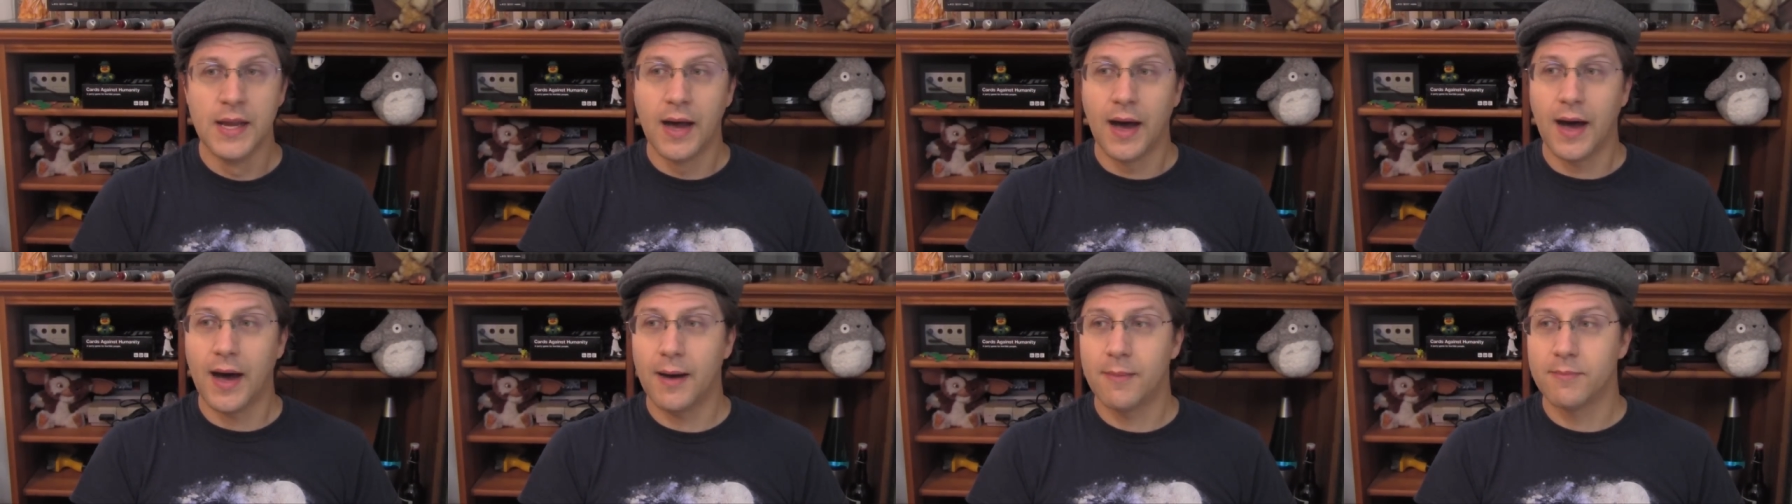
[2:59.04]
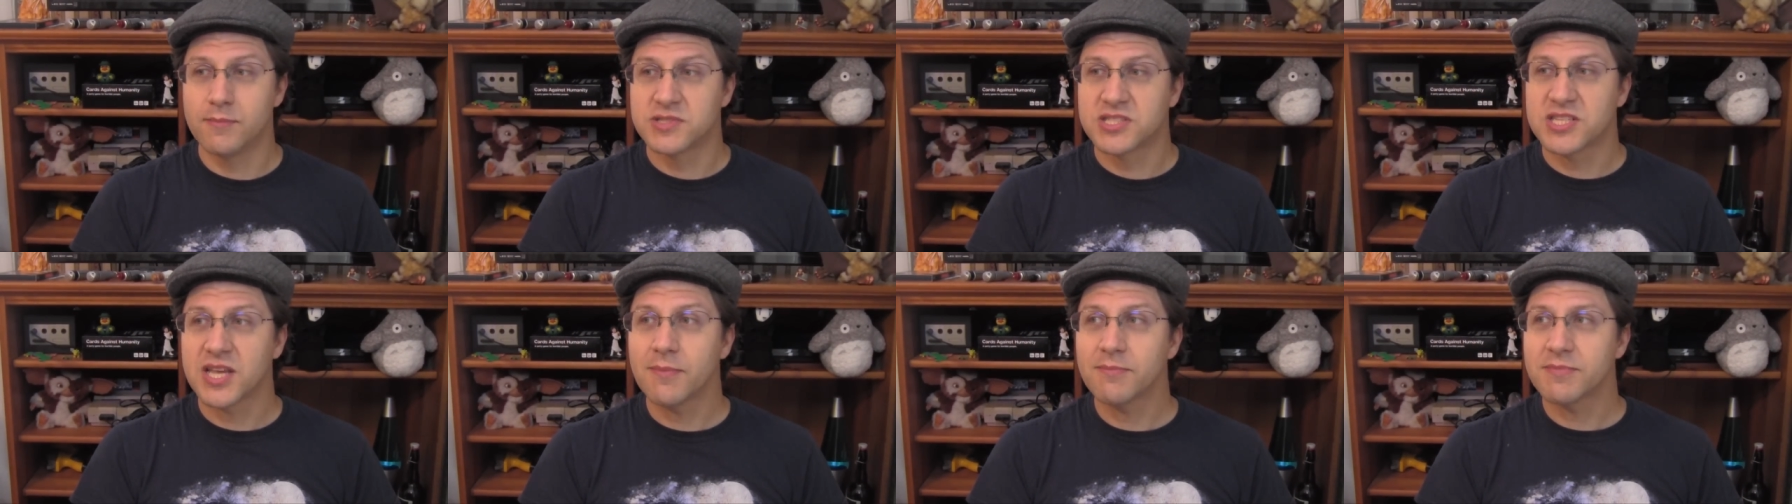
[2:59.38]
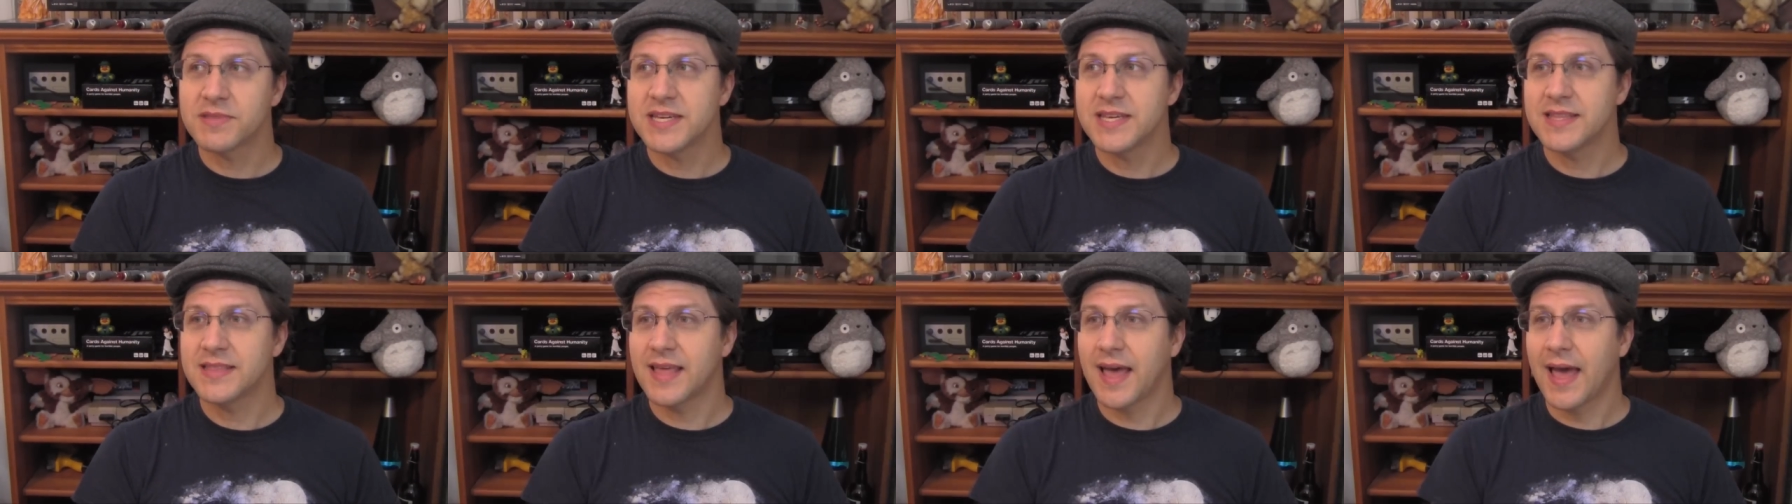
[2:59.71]
Um,
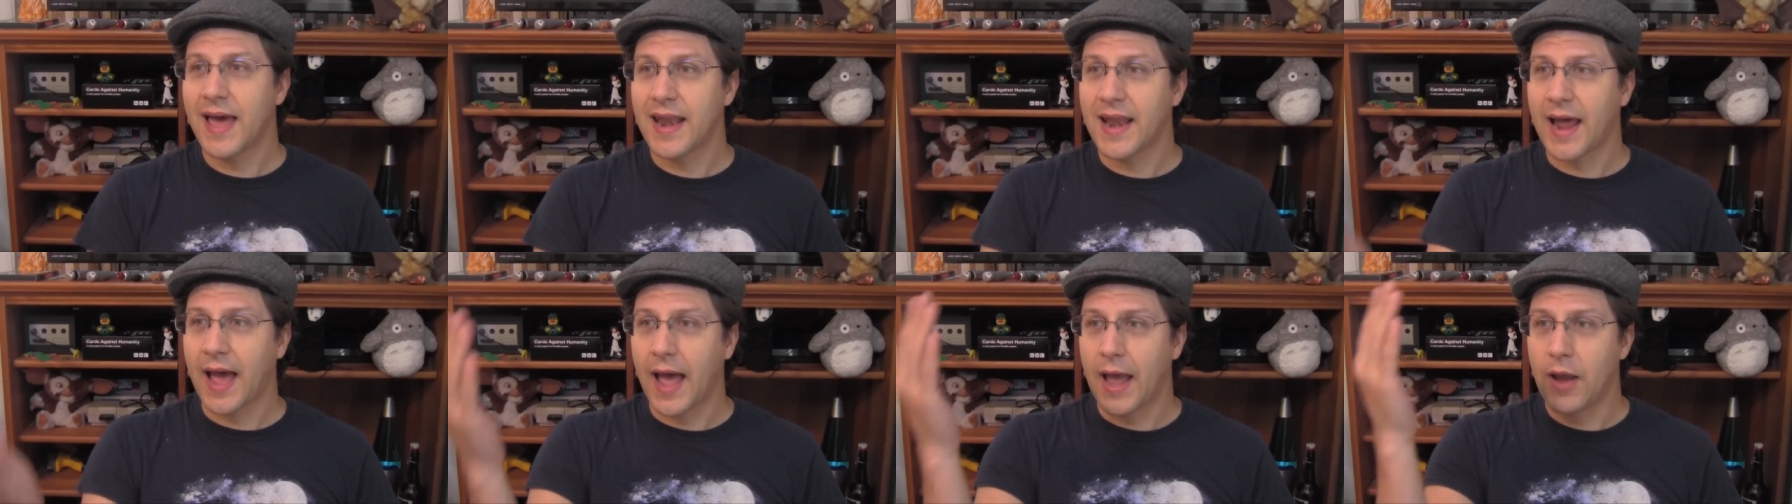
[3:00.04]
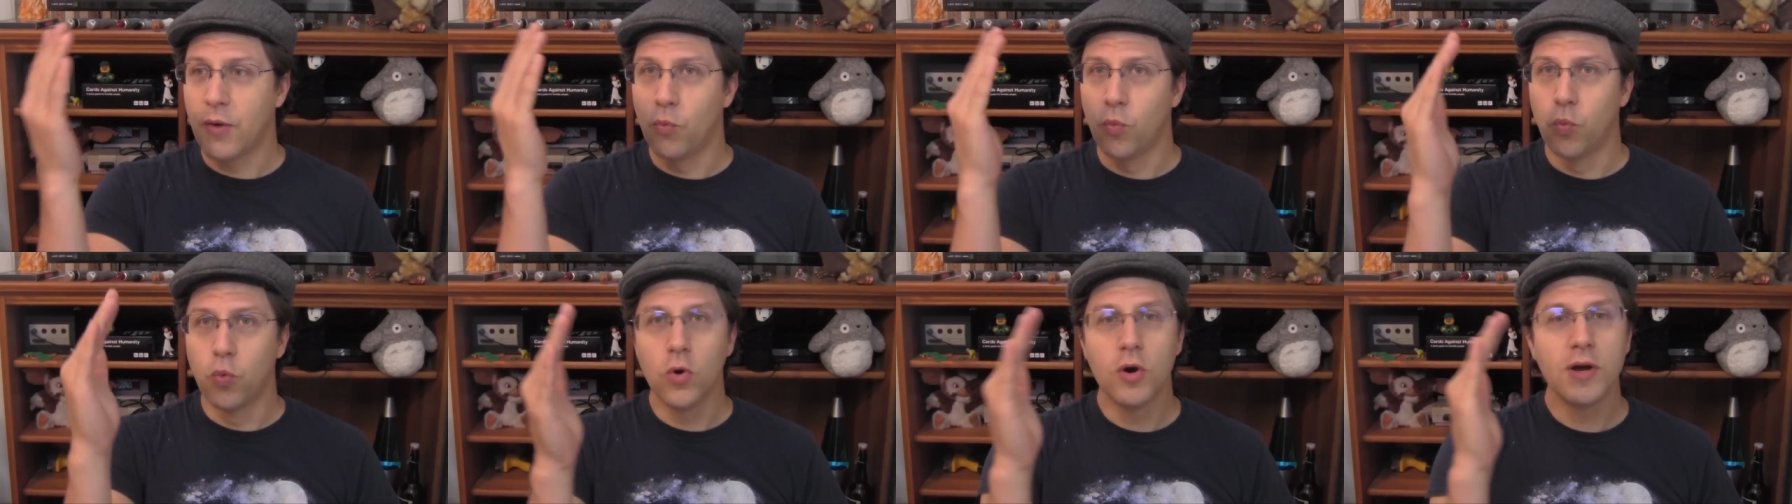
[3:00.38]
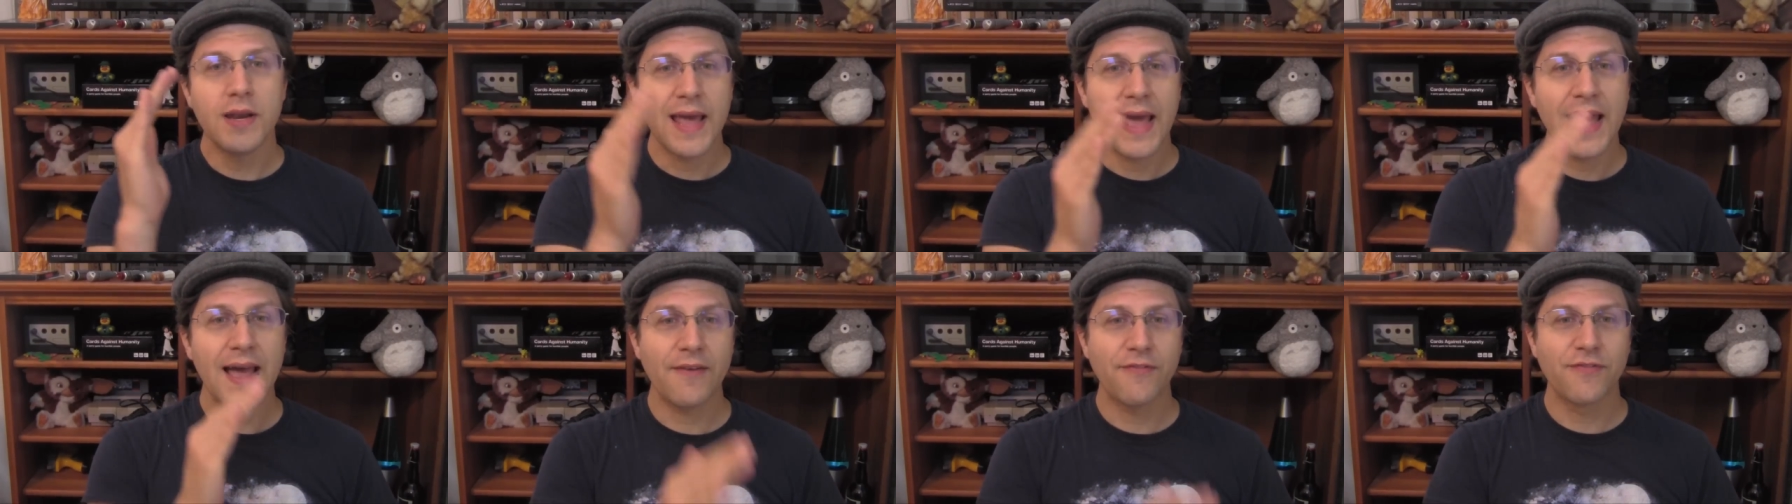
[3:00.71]
something that I
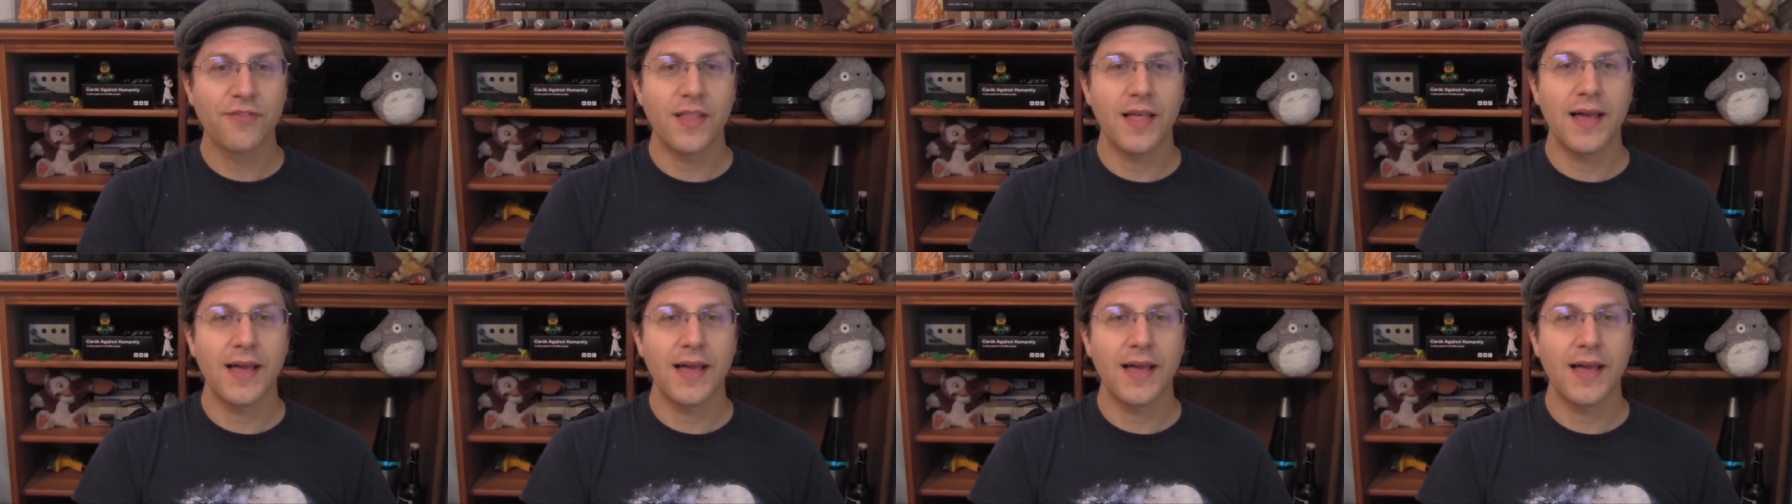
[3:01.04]
would have